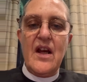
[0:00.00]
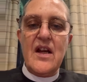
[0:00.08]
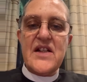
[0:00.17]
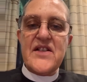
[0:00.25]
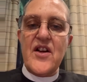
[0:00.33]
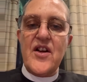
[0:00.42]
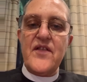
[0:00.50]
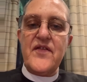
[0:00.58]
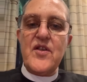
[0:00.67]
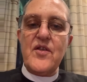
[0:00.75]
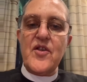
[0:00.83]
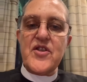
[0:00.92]
So have you
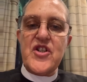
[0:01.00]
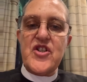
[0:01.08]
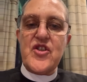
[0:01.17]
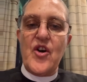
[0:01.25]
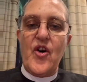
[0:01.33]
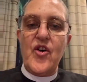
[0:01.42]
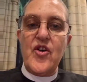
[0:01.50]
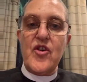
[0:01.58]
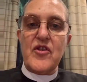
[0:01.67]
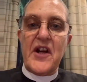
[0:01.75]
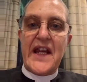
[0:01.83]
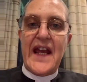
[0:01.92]
got a dog or a
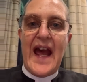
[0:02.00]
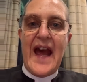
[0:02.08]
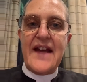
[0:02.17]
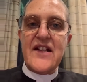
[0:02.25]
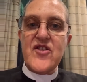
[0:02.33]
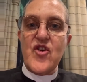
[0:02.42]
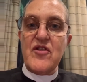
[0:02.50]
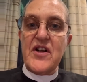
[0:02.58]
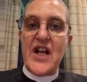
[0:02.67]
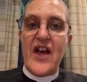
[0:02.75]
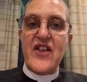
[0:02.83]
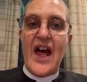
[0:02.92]
cat or
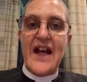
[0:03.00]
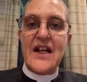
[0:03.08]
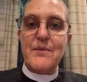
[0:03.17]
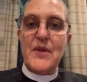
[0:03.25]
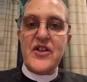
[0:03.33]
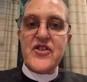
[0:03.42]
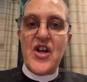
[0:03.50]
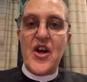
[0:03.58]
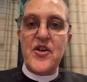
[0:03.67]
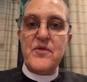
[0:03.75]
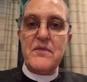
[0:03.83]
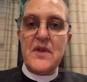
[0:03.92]
another animal at
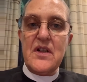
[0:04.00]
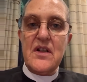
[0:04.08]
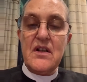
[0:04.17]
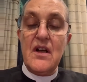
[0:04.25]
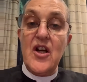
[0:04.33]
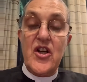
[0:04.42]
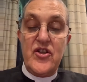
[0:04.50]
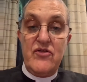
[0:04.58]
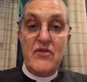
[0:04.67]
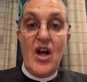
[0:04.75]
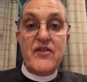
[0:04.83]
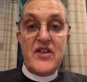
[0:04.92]
home? You
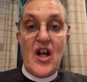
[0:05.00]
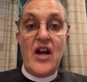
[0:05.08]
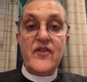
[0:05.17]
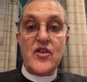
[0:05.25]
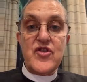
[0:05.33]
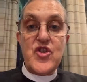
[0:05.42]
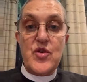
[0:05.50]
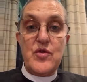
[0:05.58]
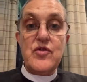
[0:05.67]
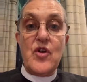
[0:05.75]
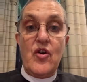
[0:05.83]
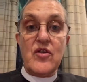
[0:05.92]
know that I've got 2
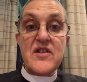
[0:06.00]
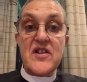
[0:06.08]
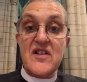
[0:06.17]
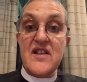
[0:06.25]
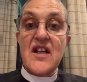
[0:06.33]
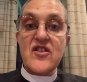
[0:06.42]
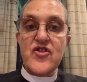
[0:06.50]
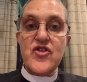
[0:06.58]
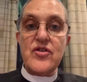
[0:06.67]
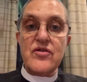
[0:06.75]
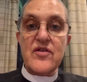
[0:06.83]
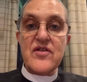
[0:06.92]
dogs and 6
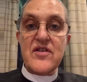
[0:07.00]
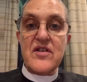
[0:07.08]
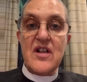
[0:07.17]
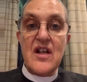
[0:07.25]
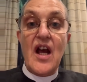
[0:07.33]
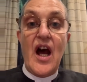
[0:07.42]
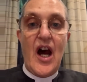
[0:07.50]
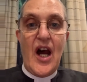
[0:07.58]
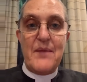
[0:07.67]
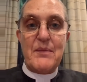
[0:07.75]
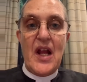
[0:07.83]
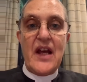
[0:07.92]
chooks.
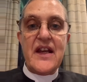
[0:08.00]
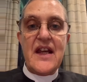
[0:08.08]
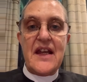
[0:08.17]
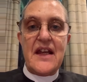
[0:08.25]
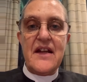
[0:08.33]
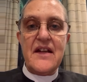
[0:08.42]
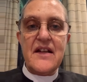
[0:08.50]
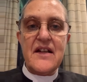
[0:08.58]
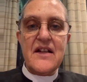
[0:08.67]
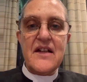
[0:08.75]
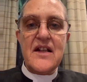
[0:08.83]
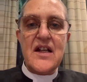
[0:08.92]
I'm lucky.
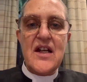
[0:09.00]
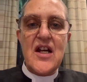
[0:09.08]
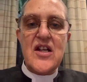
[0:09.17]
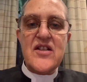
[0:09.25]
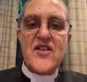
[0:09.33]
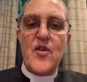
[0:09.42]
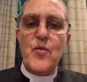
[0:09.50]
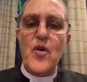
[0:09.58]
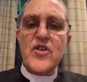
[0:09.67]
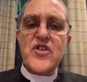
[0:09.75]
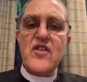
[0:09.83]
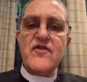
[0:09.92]
So what
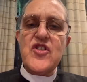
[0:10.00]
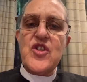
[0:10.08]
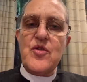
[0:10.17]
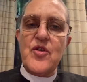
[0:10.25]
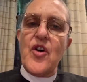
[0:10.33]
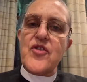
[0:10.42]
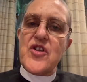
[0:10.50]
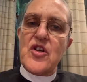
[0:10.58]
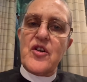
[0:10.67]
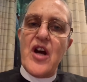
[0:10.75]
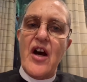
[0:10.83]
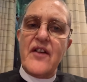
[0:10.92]
have you got to look
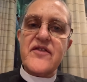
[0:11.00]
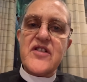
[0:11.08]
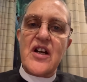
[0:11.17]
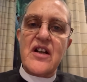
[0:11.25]
after?